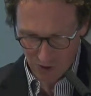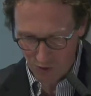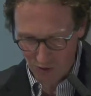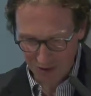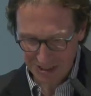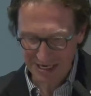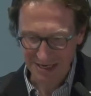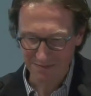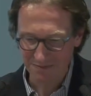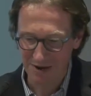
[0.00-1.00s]
Hugo
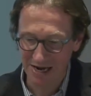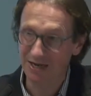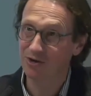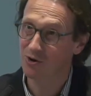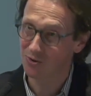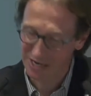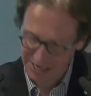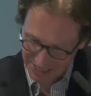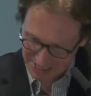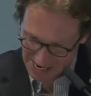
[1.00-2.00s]
Slim, my
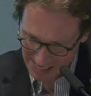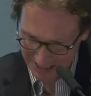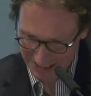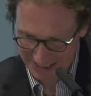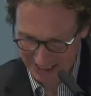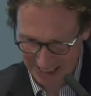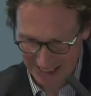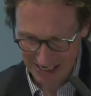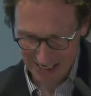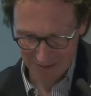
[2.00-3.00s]
colleague at the
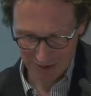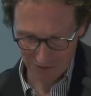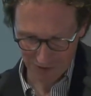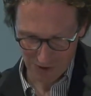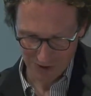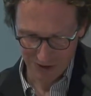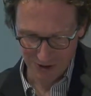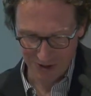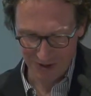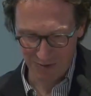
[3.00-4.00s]
ICRC, but of course also a